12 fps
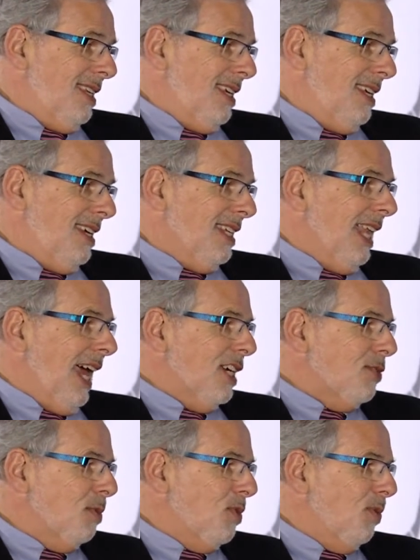the
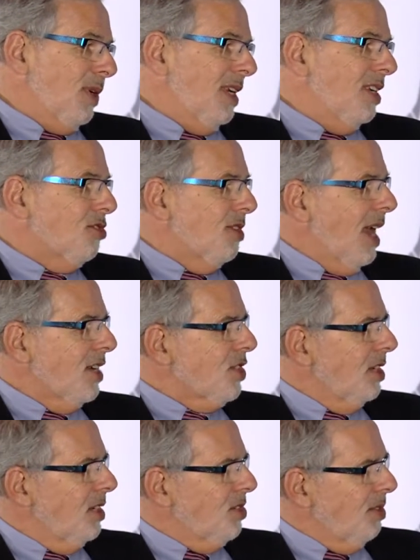clash between
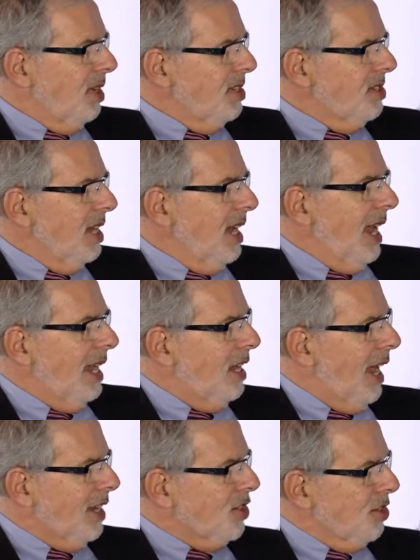international interests and
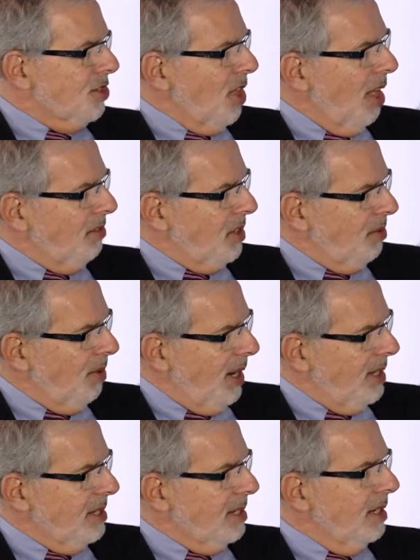national sovereignty
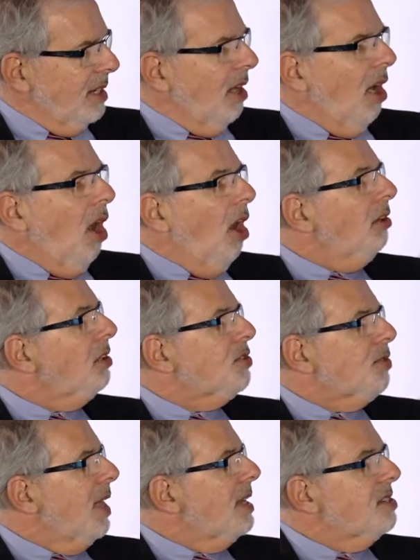rights, all
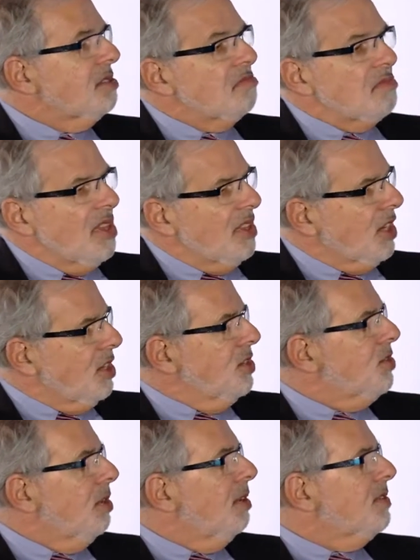address the
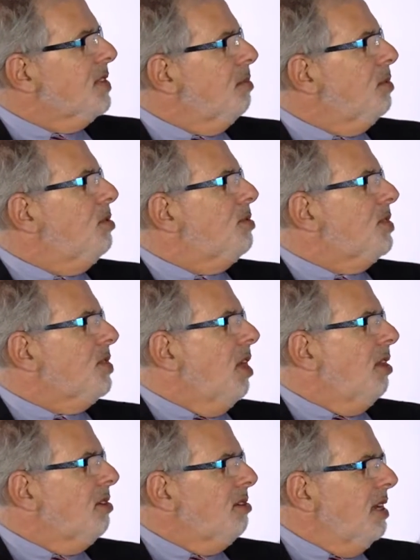concern of someone who's a
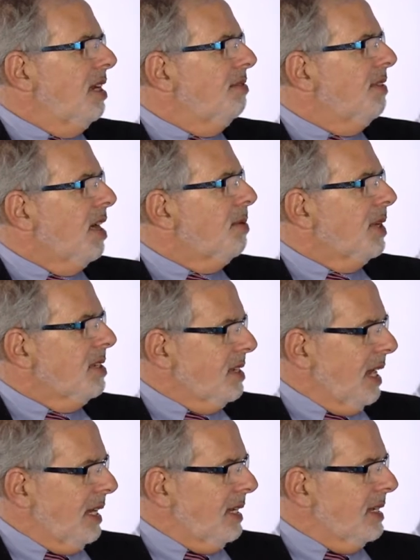scholar in environmental
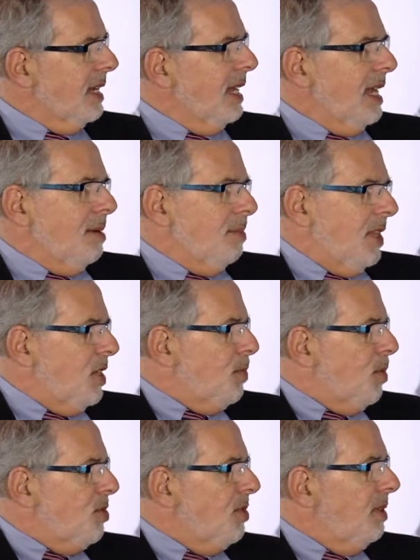studies. But this
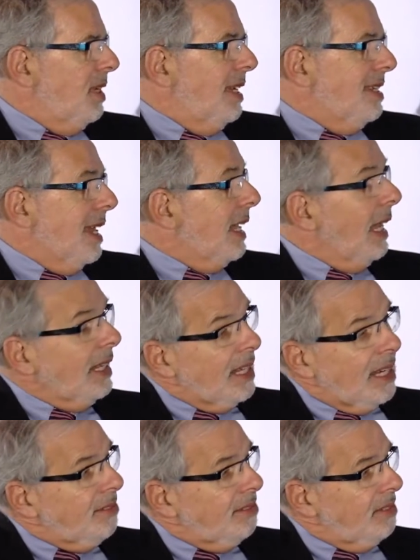person is
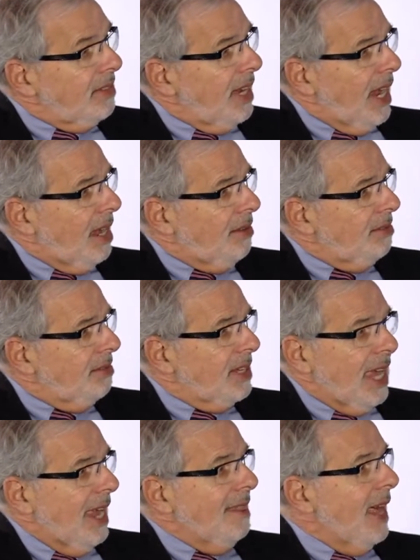unlikely to have
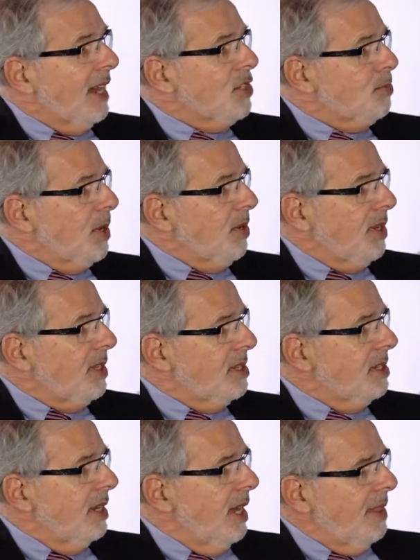gained that
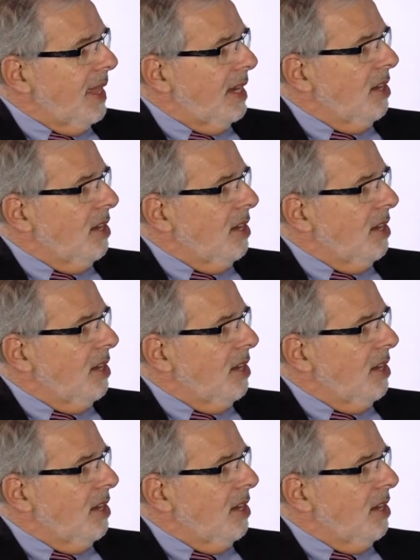experience and